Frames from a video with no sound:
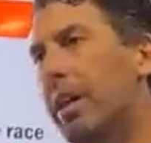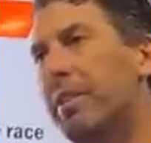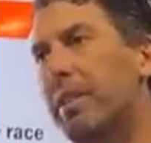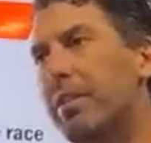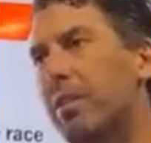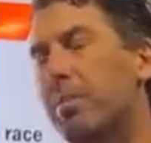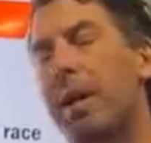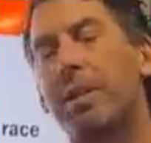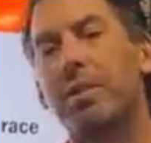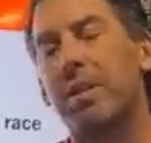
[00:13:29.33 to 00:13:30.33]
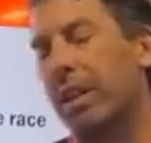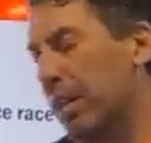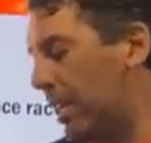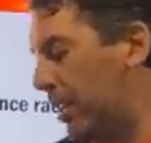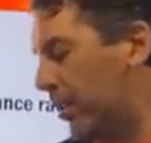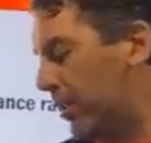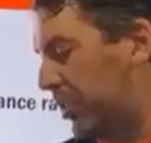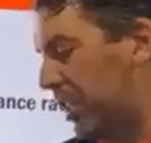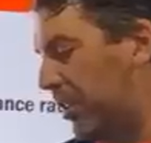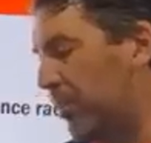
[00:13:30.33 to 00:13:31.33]
It's a tremendous thing. You'll
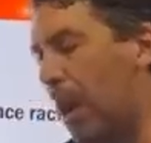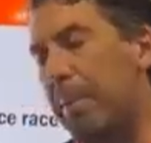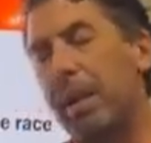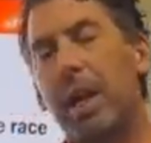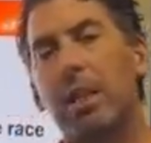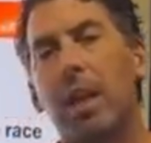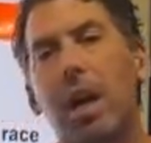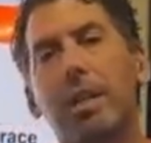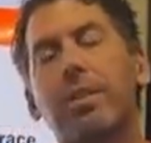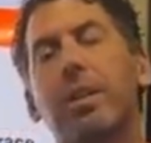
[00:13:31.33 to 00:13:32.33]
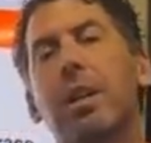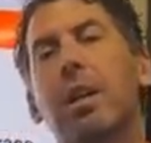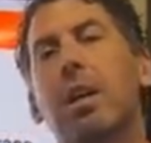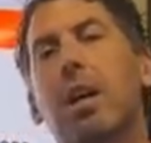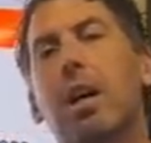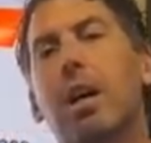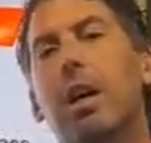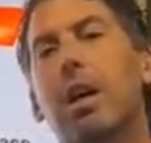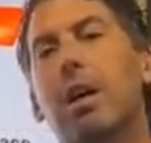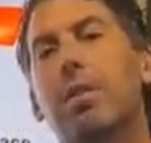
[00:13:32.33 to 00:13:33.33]
see Rob and I launch
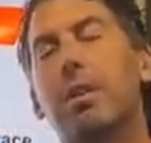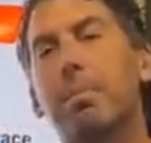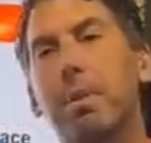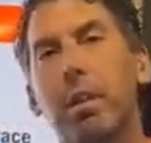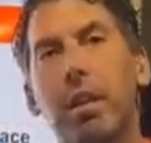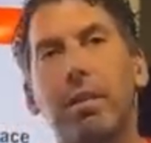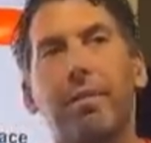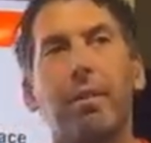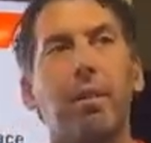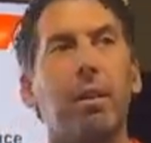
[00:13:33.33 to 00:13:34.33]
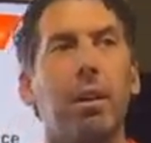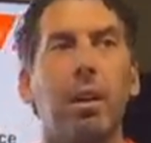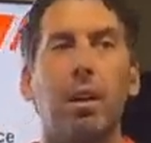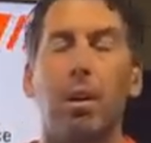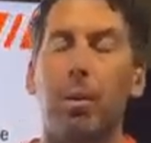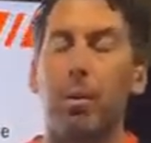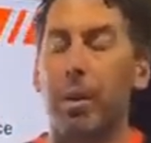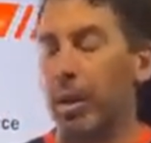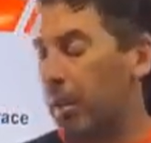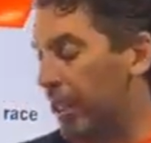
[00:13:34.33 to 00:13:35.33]
the ability for,
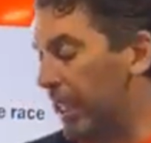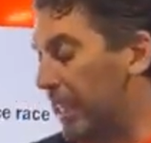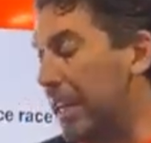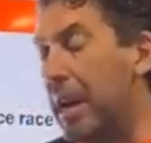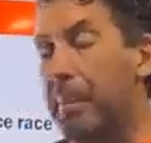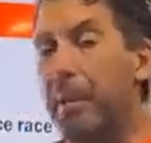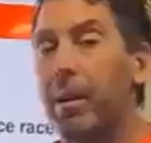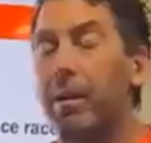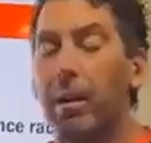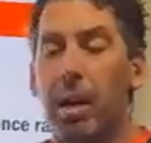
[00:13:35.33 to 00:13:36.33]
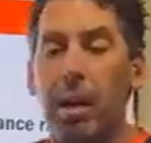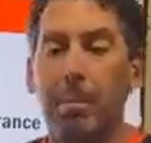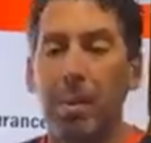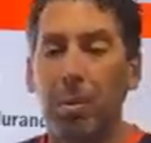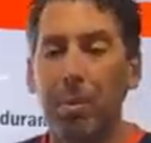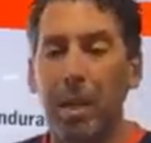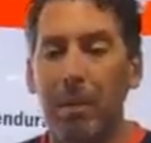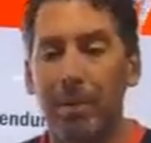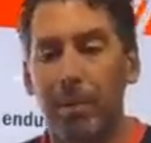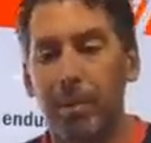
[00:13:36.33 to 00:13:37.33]
we're going to look at the number, but it will
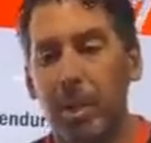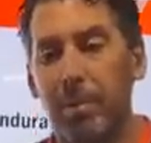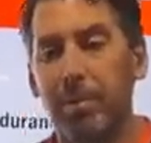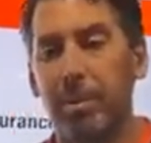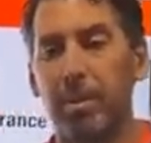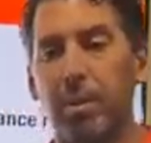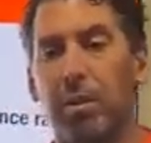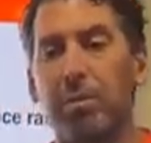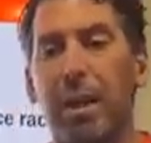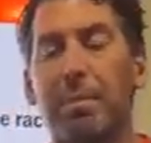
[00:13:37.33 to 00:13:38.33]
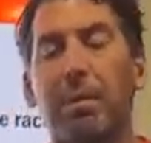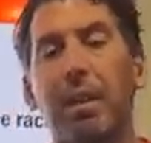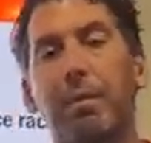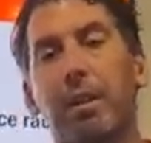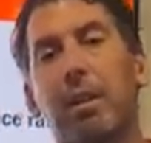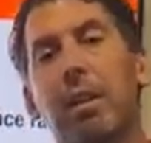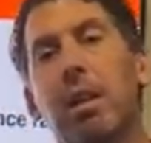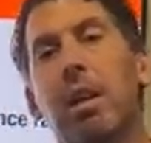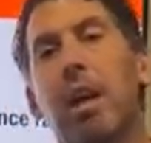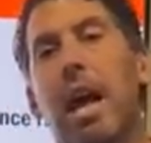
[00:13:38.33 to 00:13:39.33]
become first come, first serve. But I believe we're going to
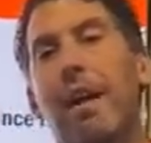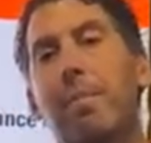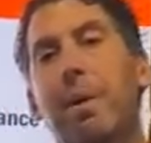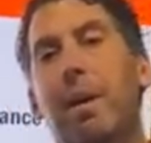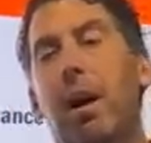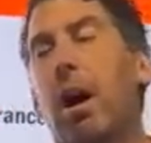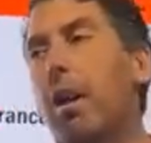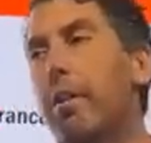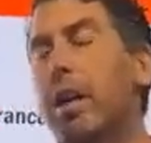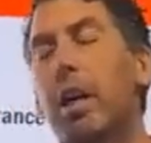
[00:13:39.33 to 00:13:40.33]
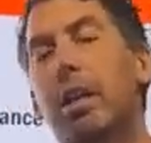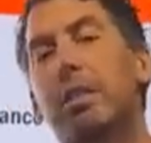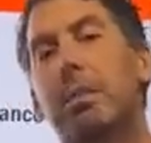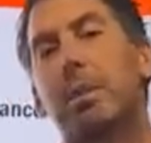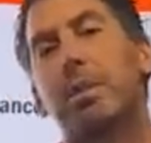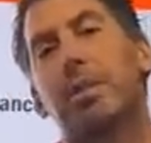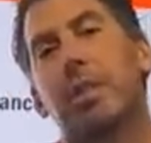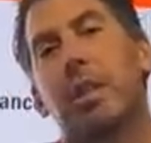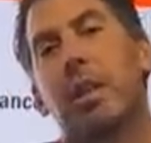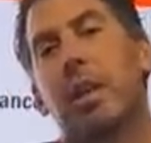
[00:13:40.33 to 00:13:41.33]
have about 100 customers